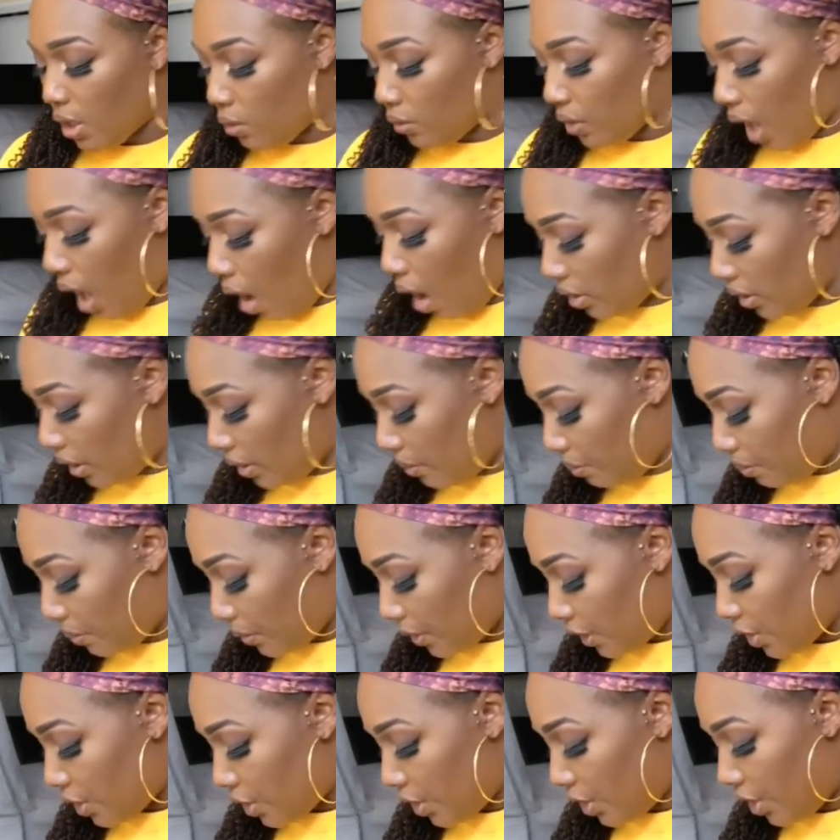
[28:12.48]
So the only
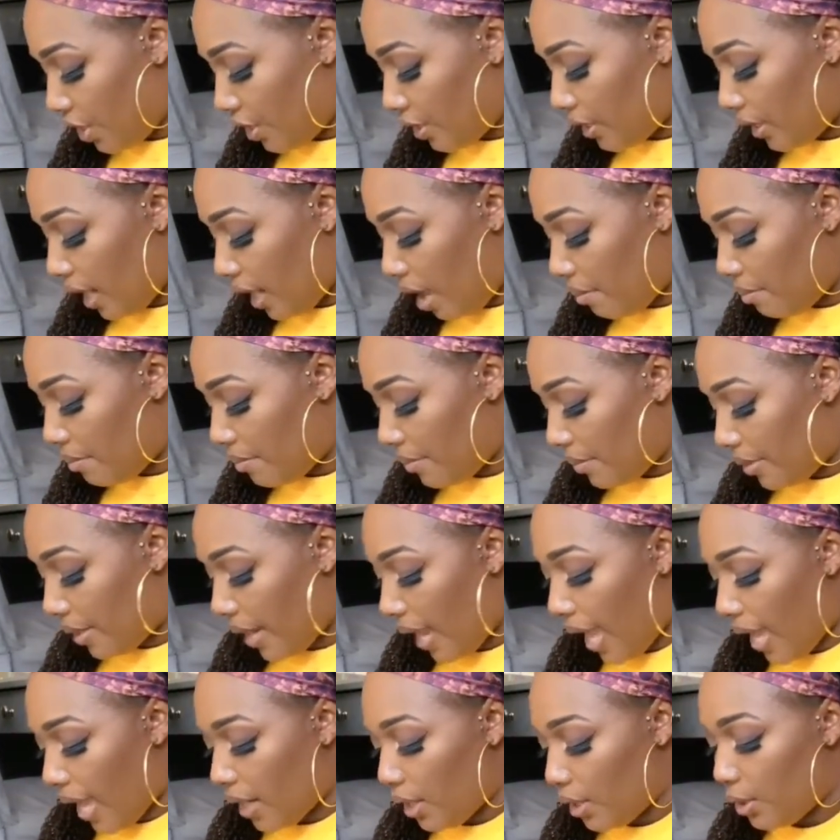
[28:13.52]
brush in here that
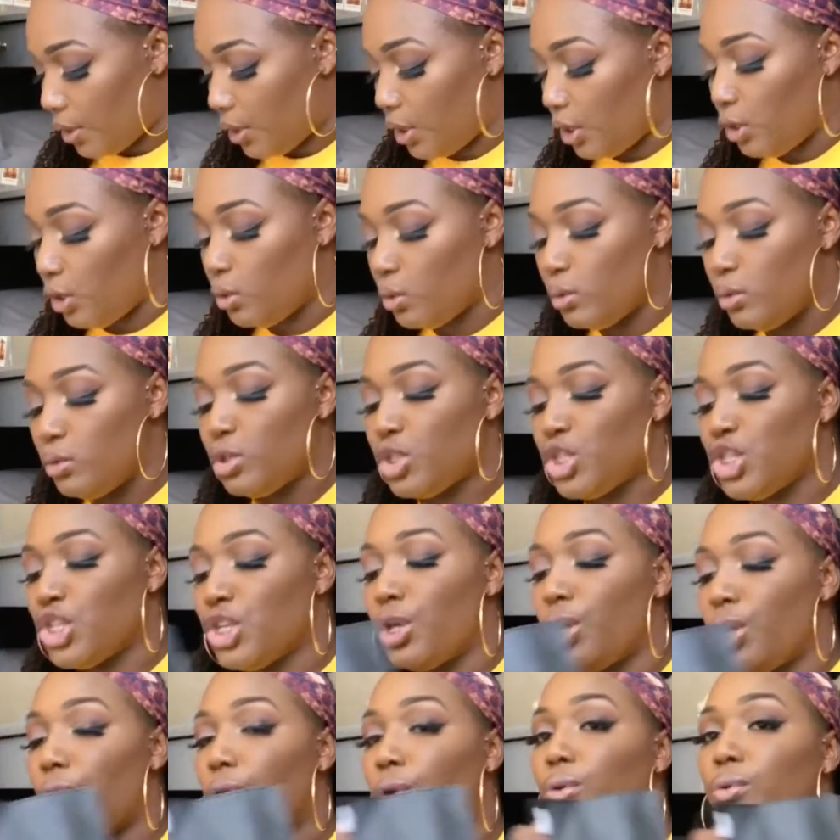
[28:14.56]
I'm not a
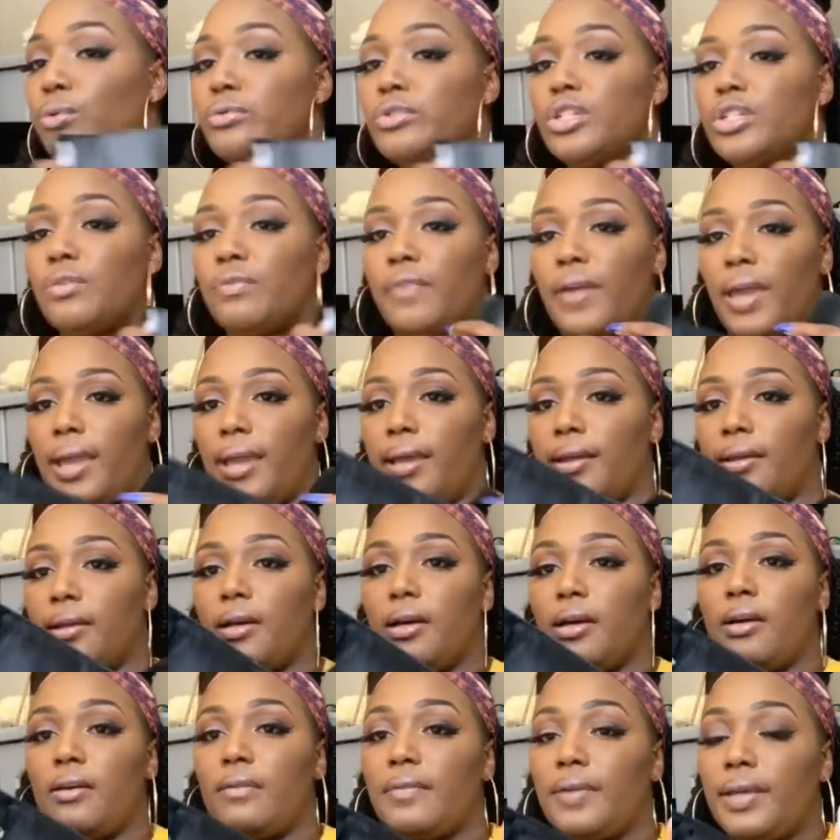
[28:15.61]
huge
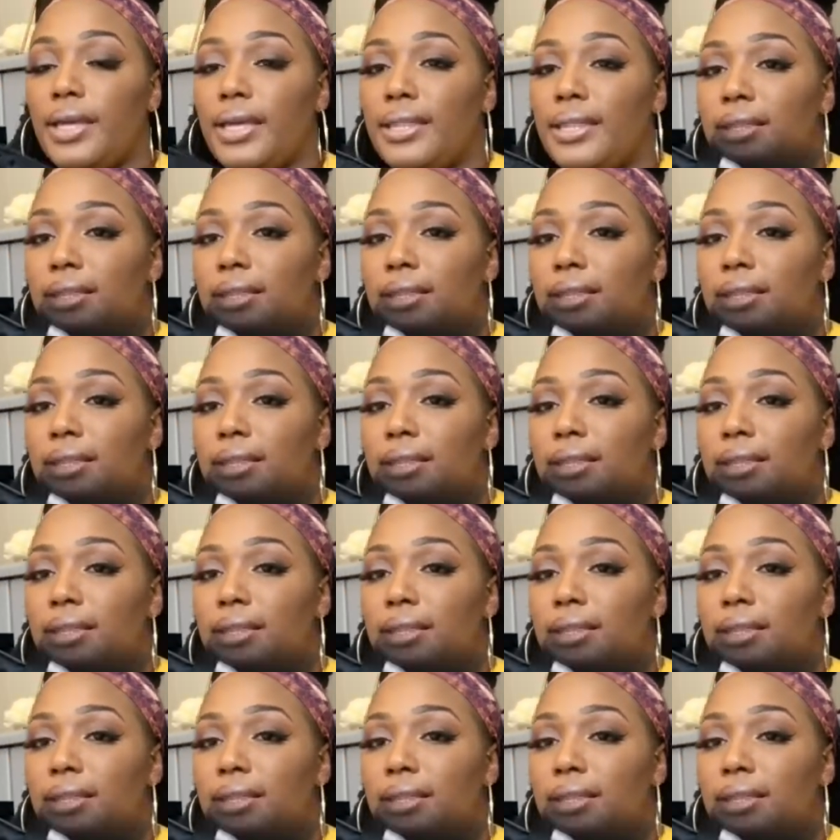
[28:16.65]
fan of